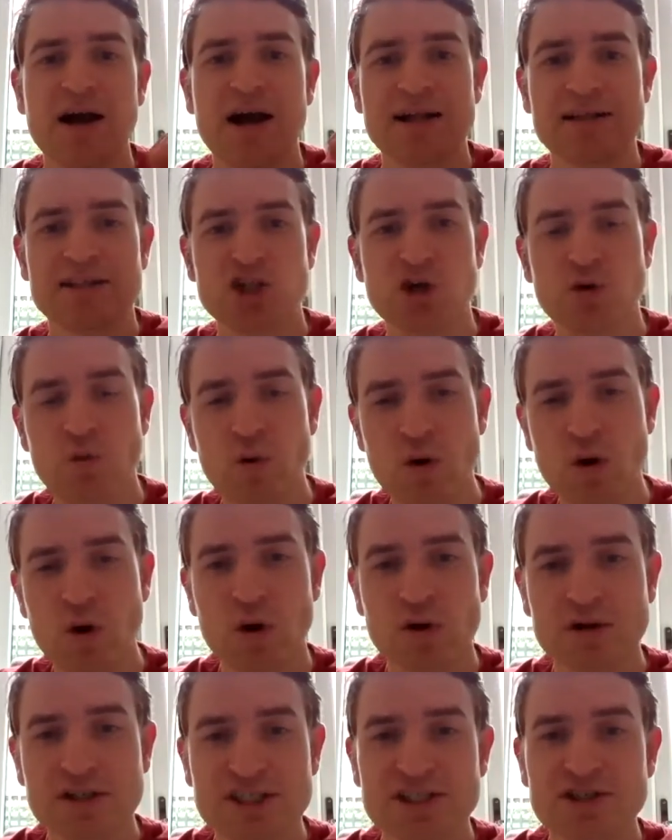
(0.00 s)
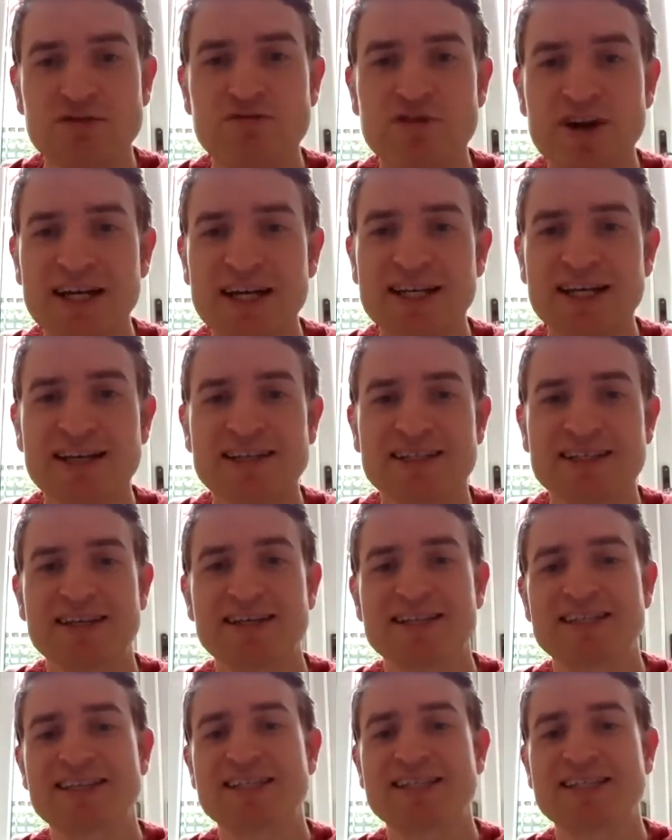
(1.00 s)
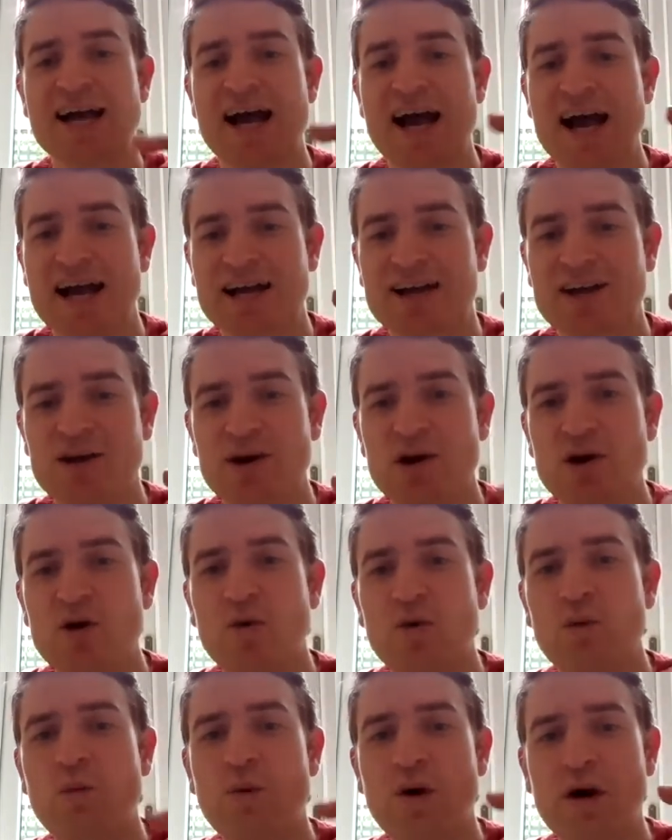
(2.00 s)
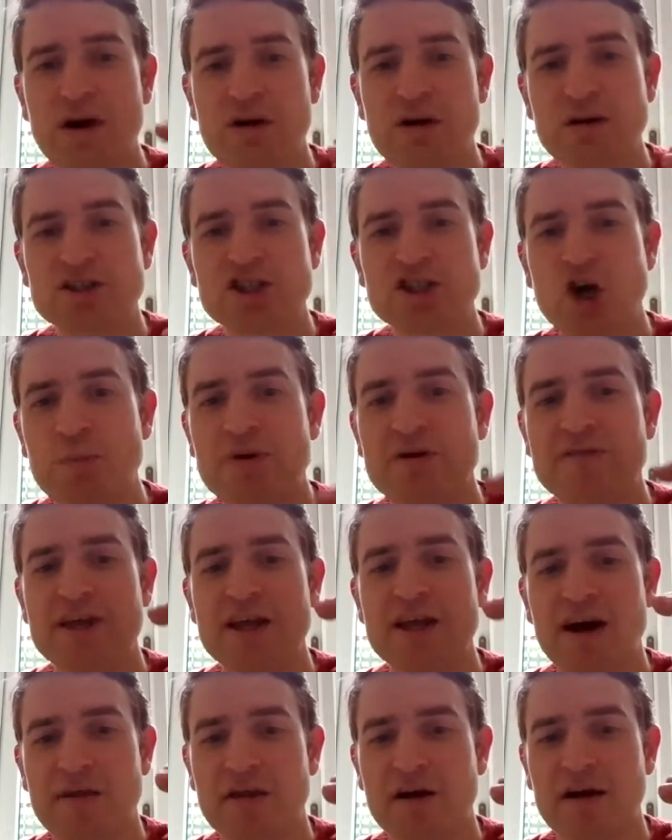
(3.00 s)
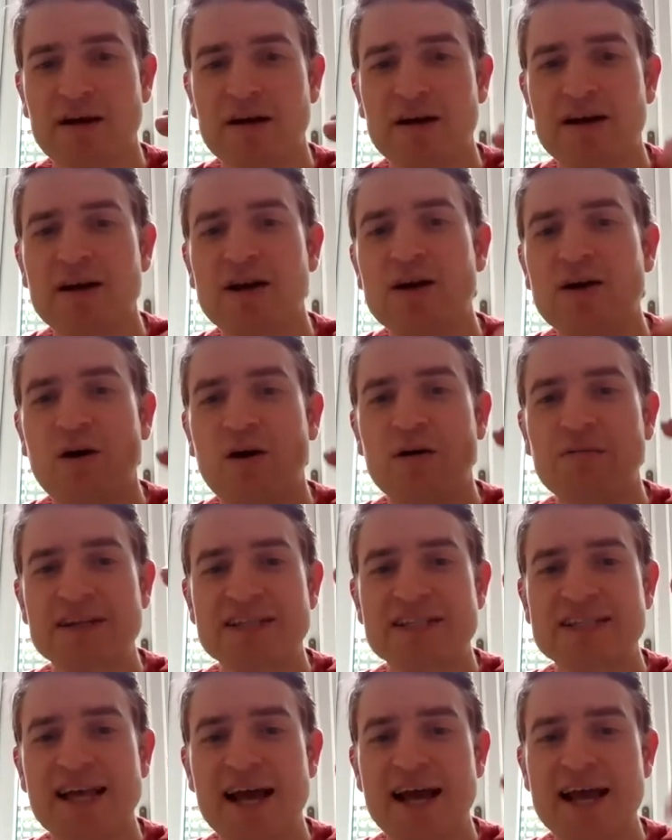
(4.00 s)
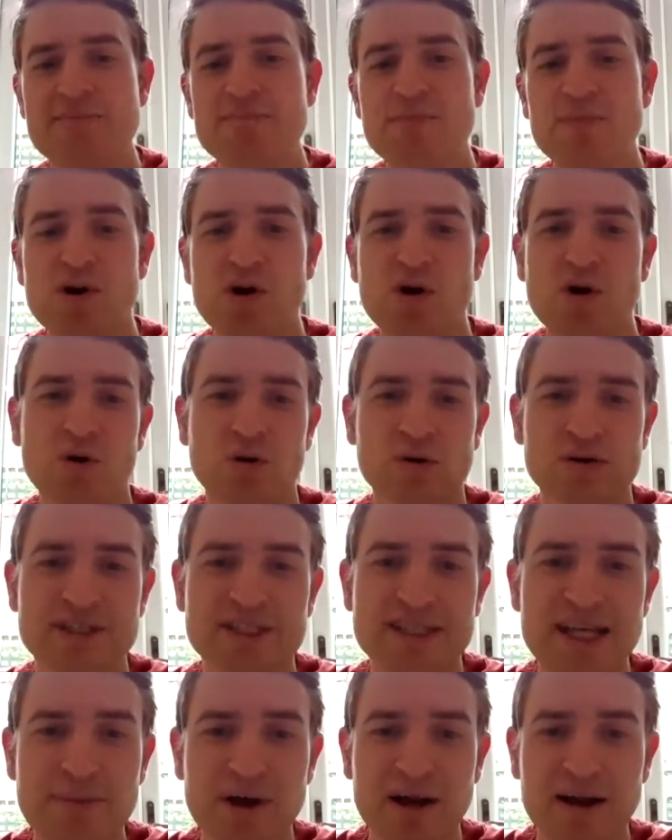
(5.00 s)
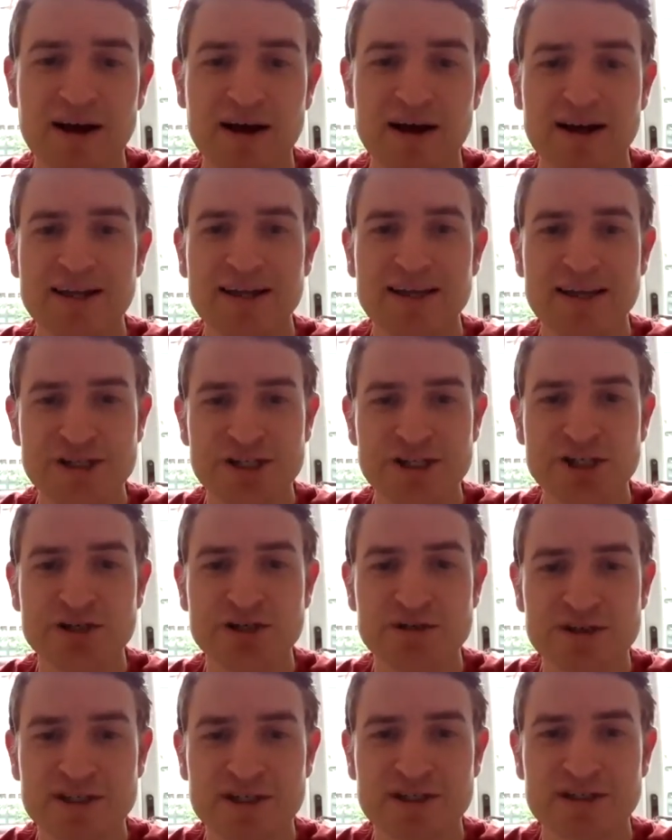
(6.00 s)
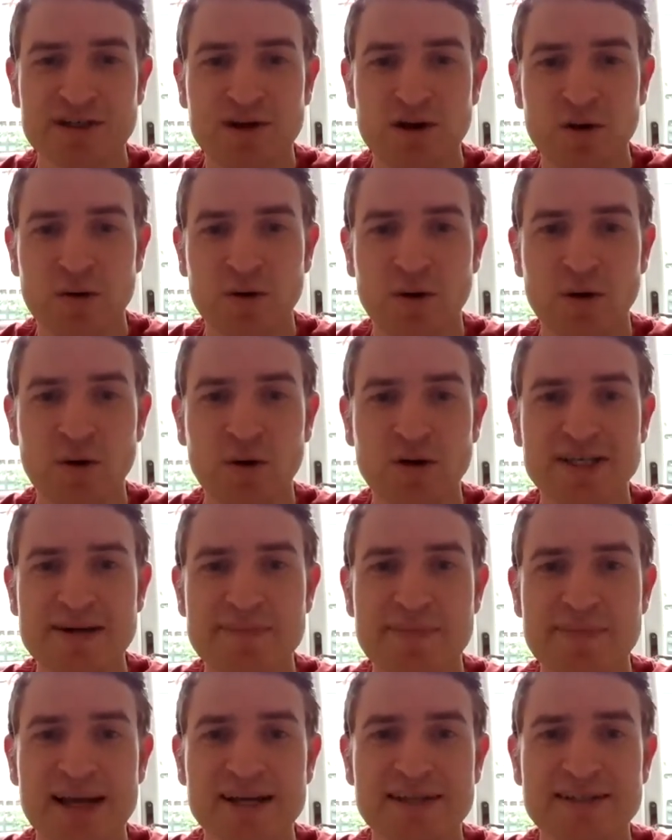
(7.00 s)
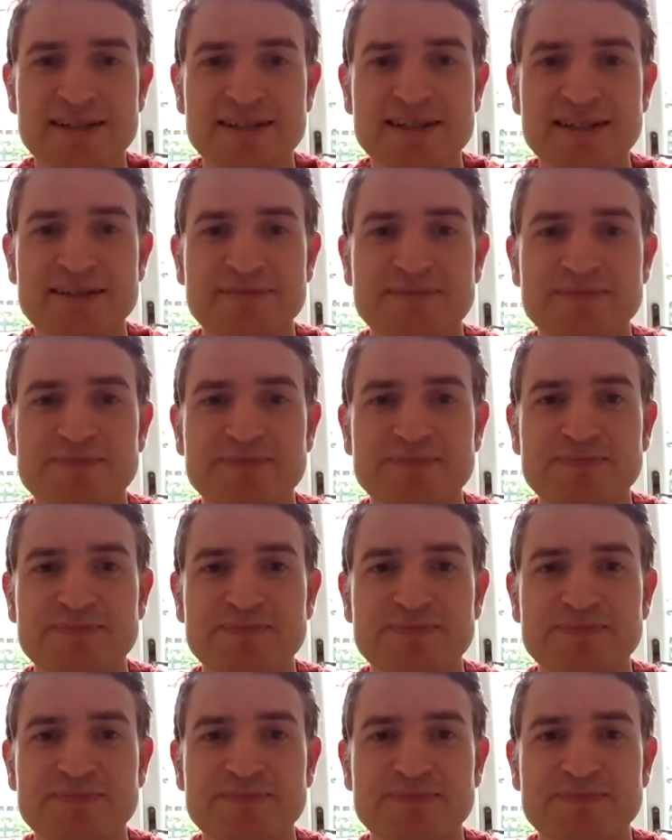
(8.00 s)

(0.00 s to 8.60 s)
and towards readings that stack one on top of the other on the same or similar issues or debates.